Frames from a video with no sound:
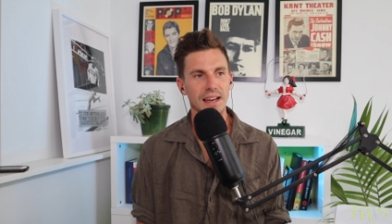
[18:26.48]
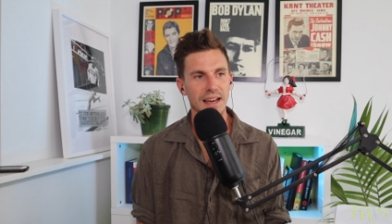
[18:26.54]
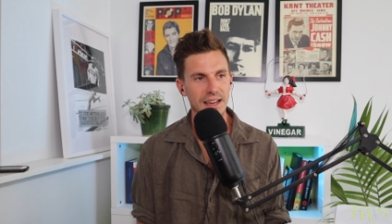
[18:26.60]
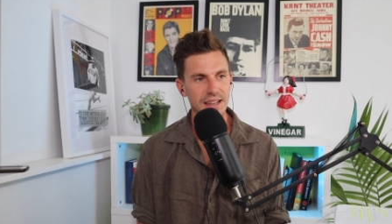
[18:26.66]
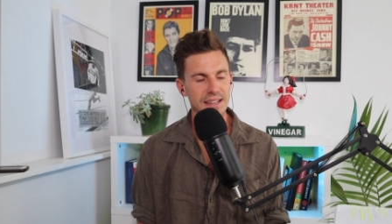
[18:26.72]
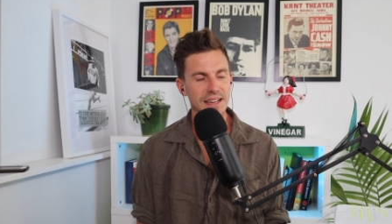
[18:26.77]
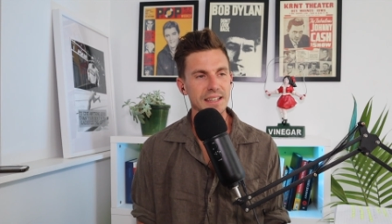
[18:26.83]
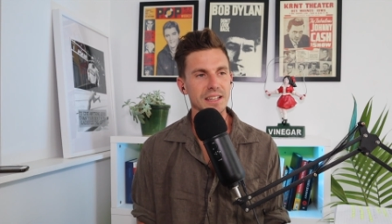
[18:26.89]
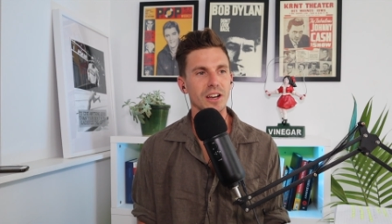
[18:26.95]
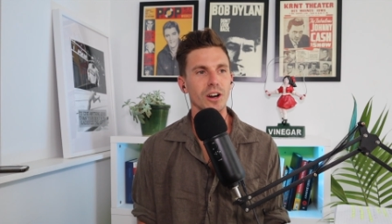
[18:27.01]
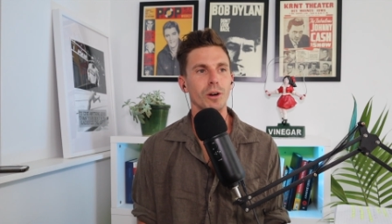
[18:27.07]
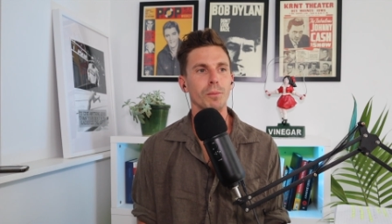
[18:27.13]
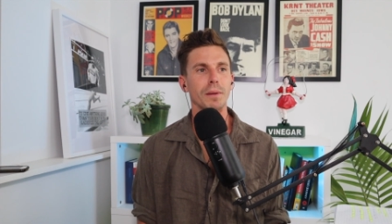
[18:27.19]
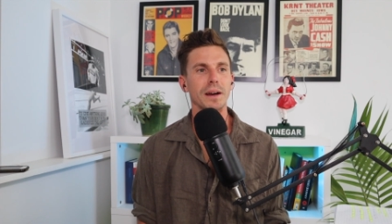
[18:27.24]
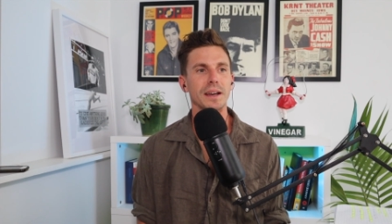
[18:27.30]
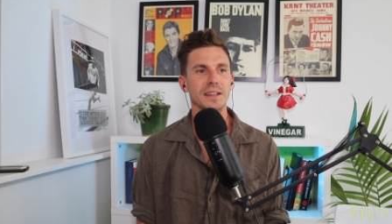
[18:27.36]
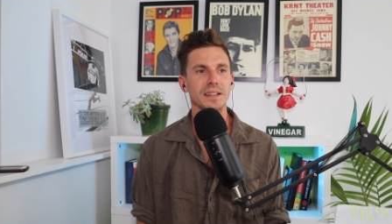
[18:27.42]
"Hey, how you
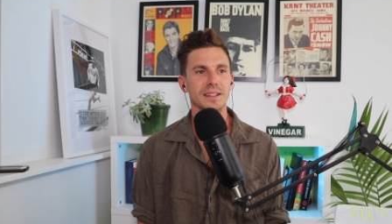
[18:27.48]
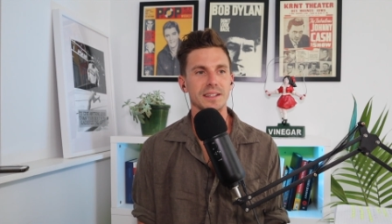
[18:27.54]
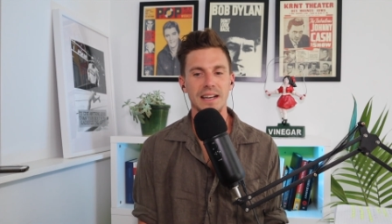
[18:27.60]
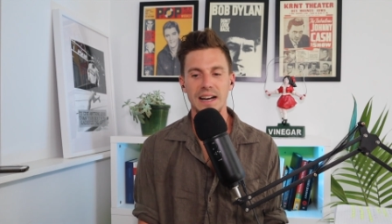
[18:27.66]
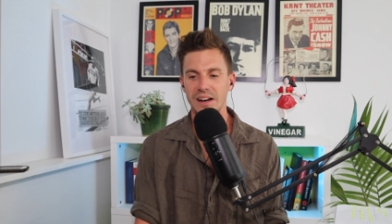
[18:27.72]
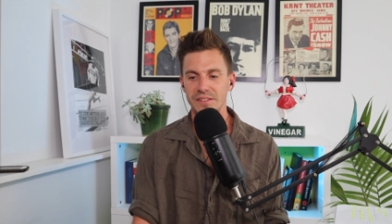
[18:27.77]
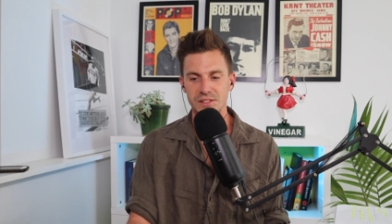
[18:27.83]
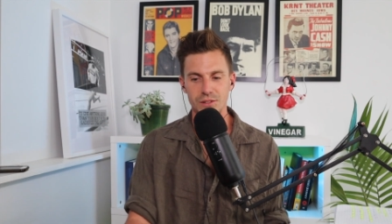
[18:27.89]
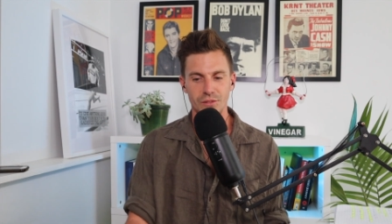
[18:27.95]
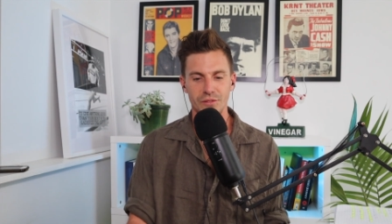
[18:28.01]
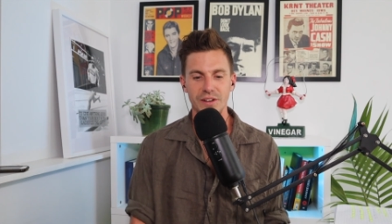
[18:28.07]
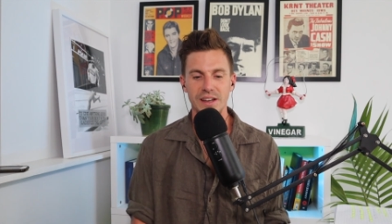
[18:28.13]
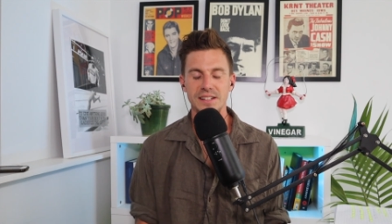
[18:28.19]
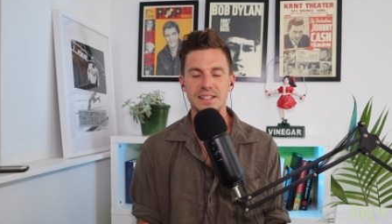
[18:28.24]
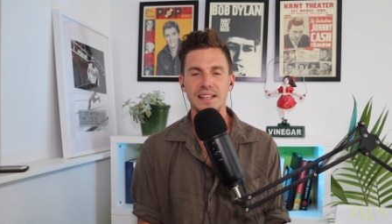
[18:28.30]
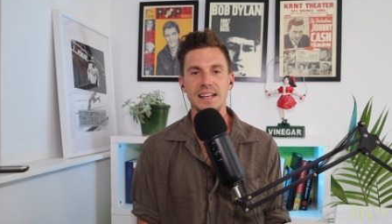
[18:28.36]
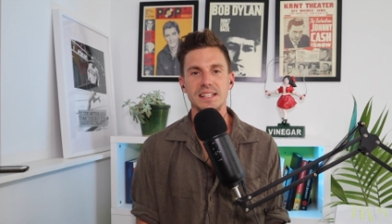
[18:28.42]
going, mate? Your calves look
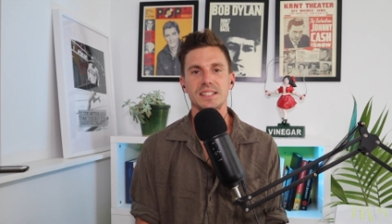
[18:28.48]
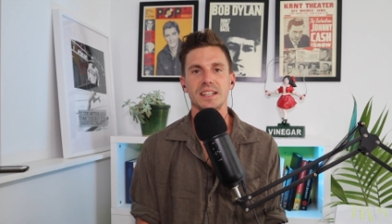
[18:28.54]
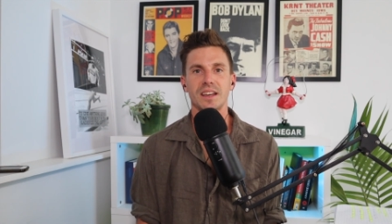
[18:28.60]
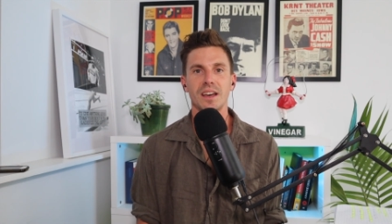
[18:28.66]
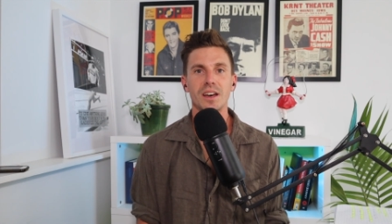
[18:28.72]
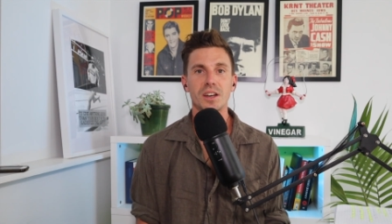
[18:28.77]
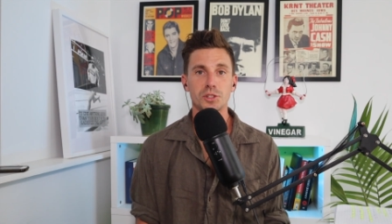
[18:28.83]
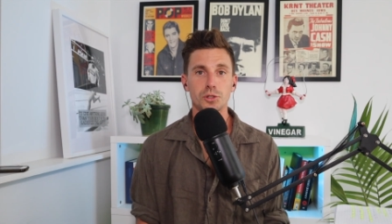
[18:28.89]
fantastic."